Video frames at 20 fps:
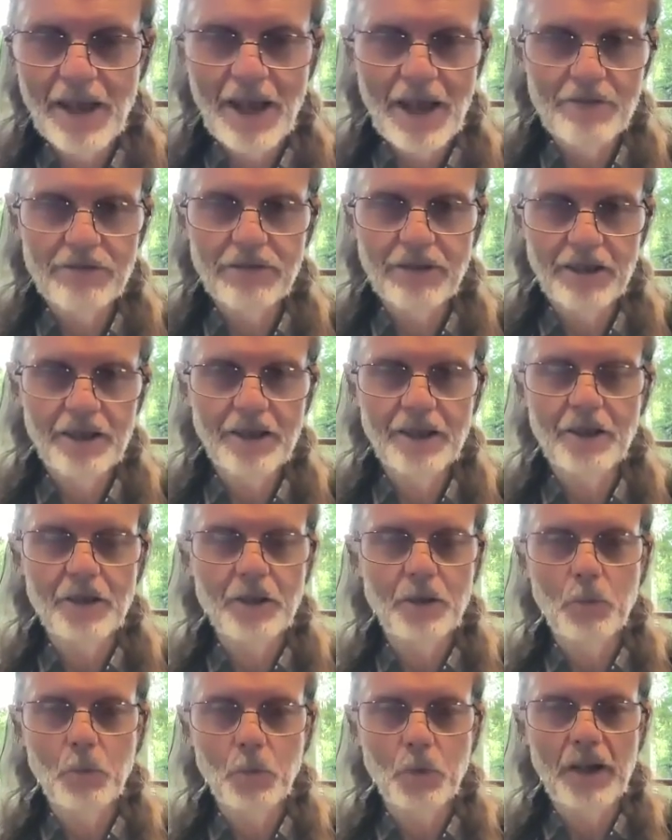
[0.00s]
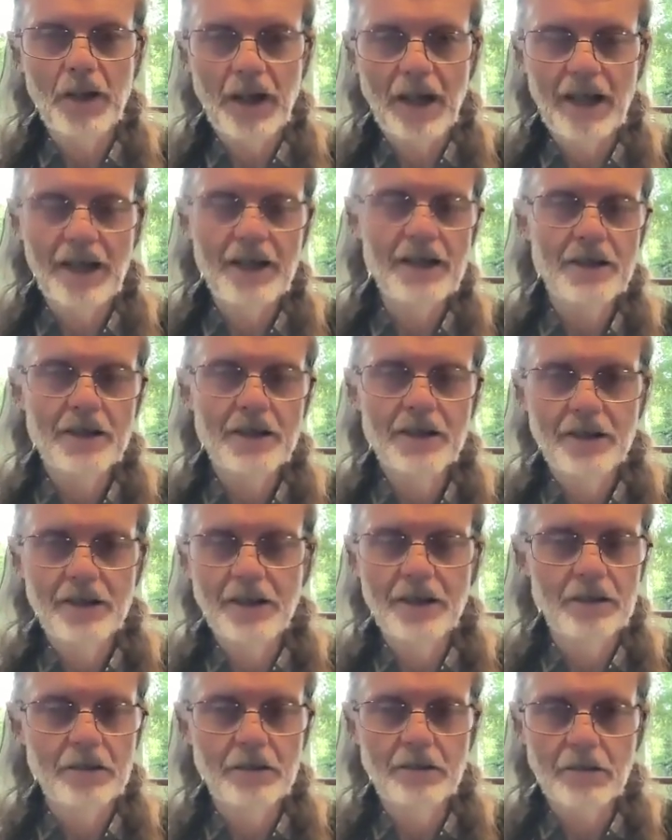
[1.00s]
everything we ate
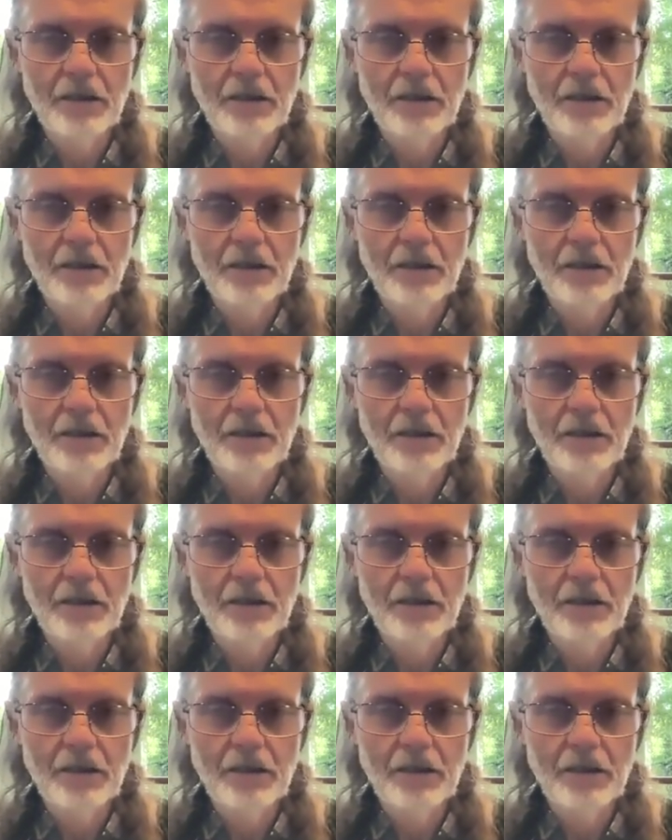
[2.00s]
and